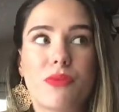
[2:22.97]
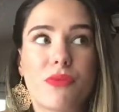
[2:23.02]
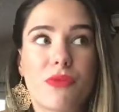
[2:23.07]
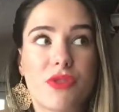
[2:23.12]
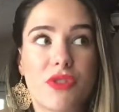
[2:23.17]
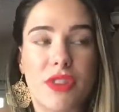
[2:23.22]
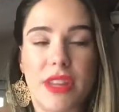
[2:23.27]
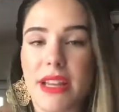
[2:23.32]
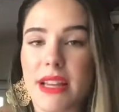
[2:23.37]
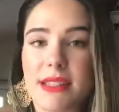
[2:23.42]

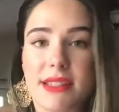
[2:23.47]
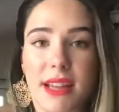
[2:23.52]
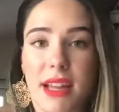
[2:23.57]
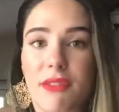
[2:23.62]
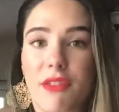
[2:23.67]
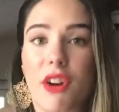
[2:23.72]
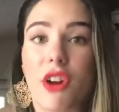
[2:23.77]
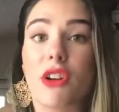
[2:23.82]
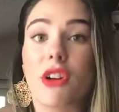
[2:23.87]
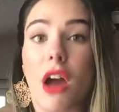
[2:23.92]
things I've
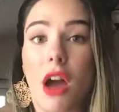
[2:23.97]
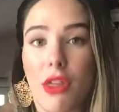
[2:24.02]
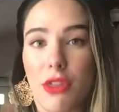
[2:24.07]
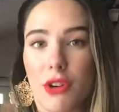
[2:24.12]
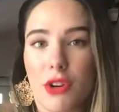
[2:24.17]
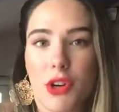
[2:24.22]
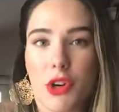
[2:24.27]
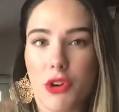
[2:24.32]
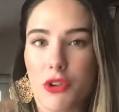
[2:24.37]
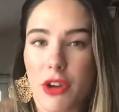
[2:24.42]
heard
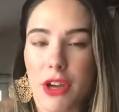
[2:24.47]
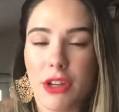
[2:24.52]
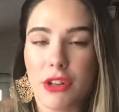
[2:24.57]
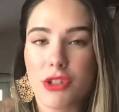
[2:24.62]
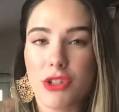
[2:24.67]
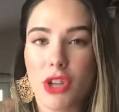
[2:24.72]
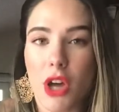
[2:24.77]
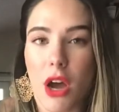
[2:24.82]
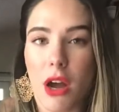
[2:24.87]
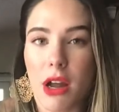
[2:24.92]
other
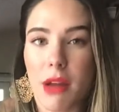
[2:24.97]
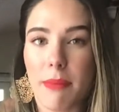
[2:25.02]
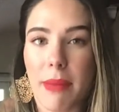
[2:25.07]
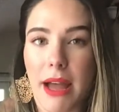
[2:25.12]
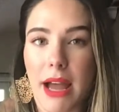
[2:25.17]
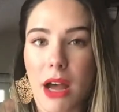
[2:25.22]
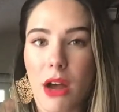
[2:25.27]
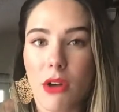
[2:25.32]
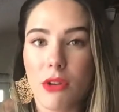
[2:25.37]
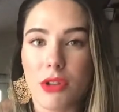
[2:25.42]
creators talk
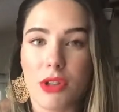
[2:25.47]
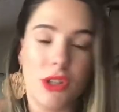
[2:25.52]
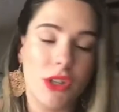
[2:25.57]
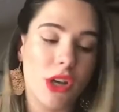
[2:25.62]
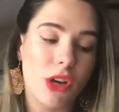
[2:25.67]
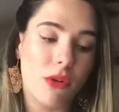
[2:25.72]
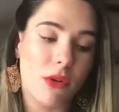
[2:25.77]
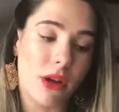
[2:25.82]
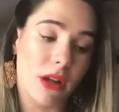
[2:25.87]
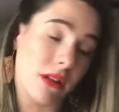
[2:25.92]
about.
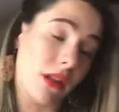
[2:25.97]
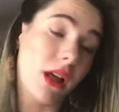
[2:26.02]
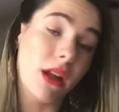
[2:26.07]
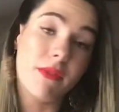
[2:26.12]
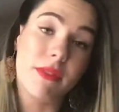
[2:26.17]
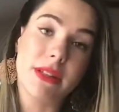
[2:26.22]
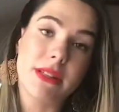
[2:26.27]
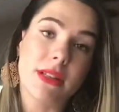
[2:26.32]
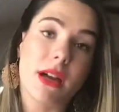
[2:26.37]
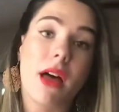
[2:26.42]
A lot of
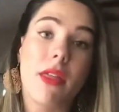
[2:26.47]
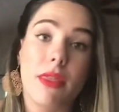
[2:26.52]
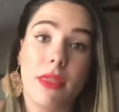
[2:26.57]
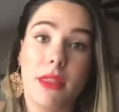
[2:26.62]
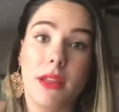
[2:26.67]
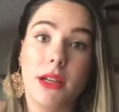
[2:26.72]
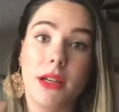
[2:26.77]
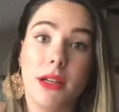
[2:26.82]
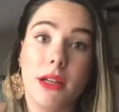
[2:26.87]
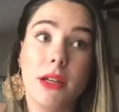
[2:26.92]
it's on
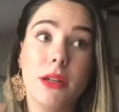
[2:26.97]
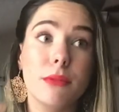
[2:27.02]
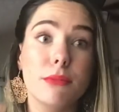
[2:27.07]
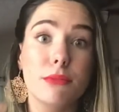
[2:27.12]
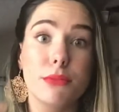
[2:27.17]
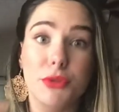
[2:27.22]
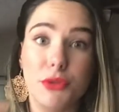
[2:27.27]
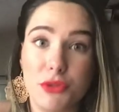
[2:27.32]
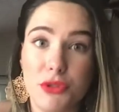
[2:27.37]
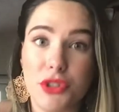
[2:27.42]
the
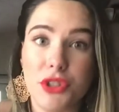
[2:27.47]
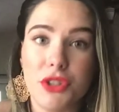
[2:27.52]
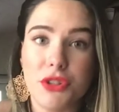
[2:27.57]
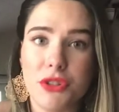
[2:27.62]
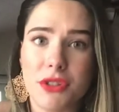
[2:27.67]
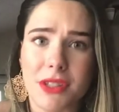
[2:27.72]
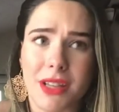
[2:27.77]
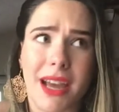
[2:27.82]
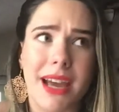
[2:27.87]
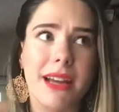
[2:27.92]
bougier
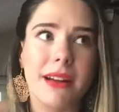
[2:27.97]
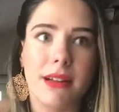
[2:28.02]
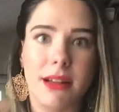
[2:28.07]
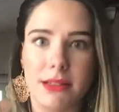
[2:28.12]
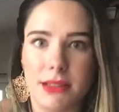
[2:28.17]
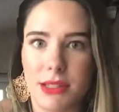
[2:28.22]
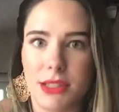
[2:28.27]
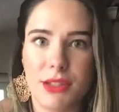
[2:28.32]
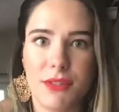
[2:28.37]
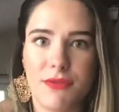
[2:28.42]
side because
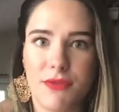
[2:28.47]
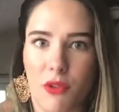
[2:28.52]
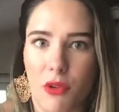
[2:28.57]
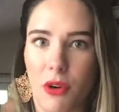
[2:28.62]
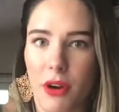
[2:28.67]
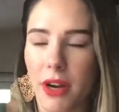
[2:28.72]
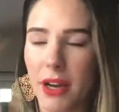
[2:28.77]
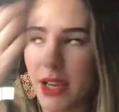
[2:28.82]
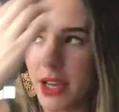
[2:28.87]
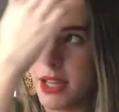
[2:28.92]
it's
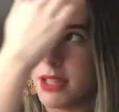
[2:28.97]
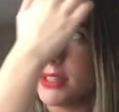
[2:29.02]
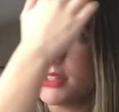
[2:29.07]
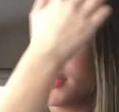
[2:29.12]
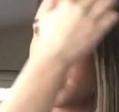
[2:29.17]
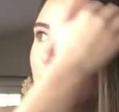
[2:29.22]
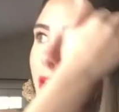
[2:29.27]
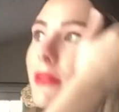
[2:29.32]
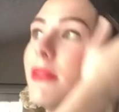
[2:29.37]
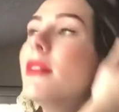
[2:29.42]
Sephora, and
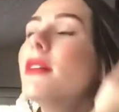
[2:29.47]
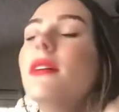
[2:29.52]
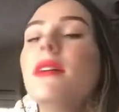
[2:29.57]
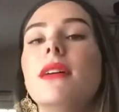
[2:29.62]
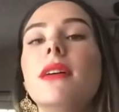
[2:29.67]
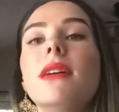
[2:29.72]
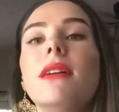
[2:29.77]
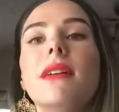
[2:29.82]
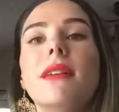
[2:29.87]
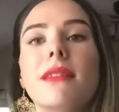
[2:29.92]

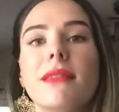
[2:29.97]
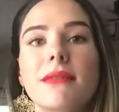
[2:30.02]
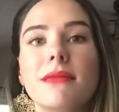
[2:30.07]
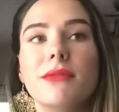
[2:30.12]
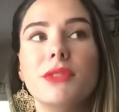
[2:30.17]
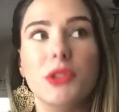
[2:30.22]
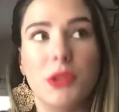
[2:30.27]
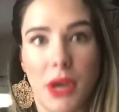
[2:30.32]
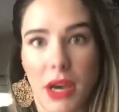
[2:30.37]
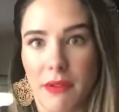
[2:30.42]

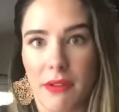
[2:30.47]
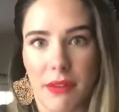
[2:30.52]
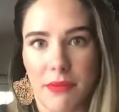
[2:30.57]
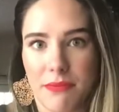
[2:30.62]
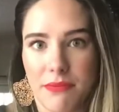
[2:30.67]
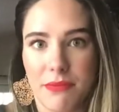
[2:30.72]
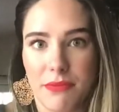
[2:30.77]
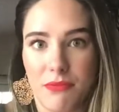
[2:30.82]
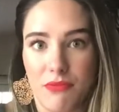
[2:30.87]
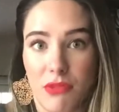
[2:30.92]
you have a
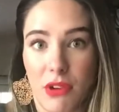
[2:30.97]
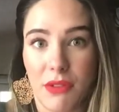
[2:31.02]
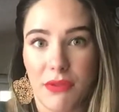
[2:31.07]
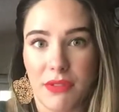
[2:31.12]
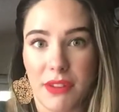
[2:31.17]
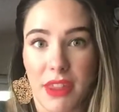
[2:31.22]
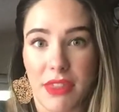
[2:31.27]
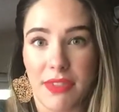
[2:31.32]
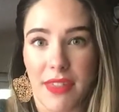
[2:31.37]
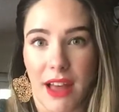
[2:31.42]

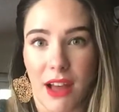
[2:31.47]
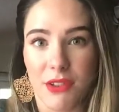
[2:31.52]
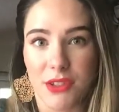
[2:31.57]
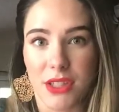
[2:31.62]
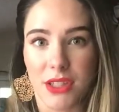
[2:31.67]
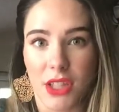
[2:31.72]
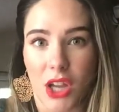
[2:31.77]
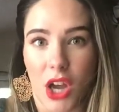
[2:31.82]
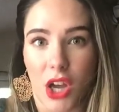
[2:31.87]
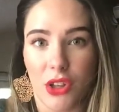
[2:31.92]
roughly
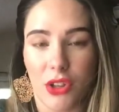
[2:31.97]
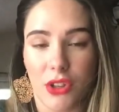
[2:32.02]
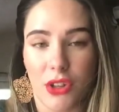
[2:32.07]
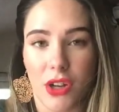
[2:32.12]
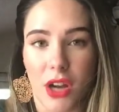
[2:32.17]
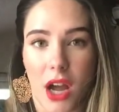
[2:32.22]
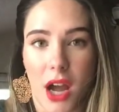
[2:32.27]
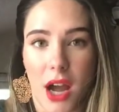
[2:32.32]
$1,000